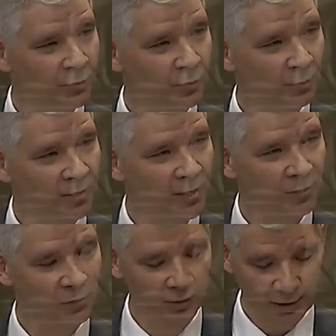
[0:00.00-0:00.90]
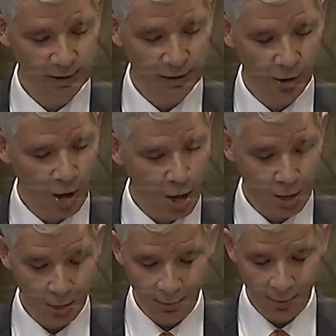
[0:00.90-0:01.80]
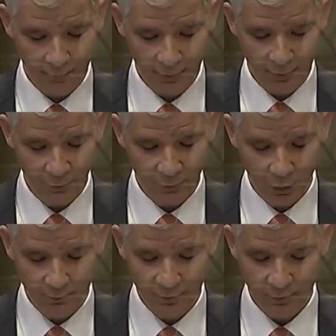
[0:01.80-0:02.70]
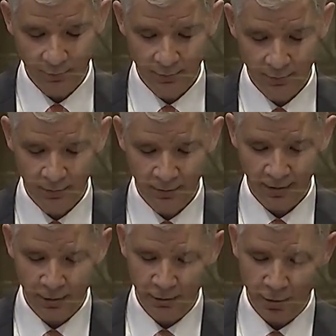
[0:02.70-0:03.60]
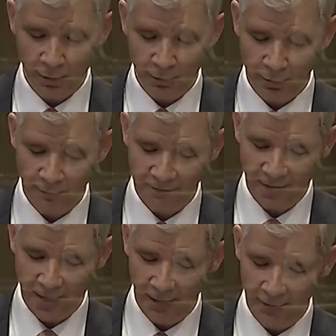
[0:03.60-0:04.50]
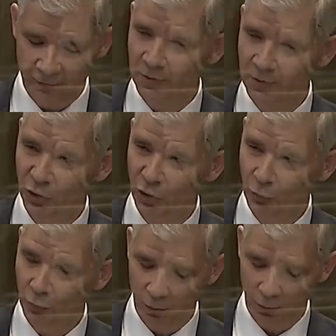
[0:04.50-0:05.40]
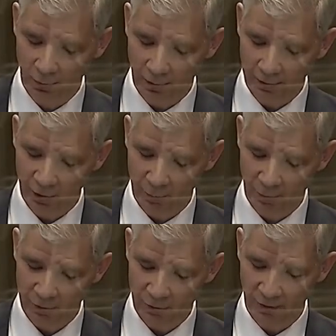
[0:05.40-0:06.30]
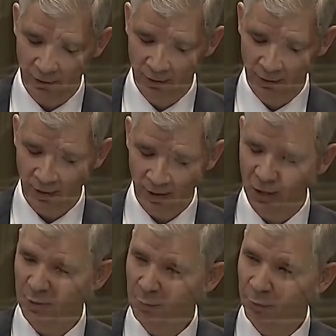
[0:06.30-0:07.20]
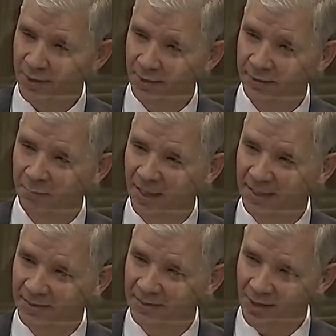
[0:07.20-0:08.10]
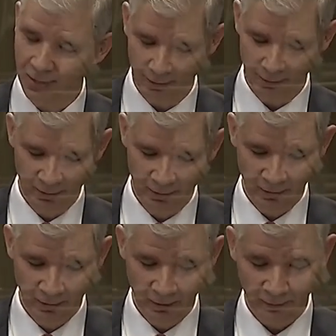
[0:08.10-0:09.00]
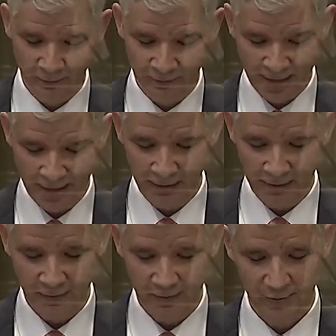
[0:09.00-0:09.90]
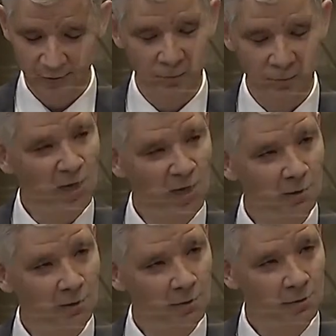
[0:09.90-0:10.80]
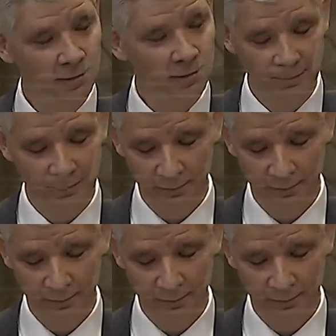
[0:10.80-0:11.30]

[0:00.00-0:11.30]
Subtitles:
discrimination in all of its forms, and under Article 5 to be secure in their person and to be protected by the state from violence and bodily harm.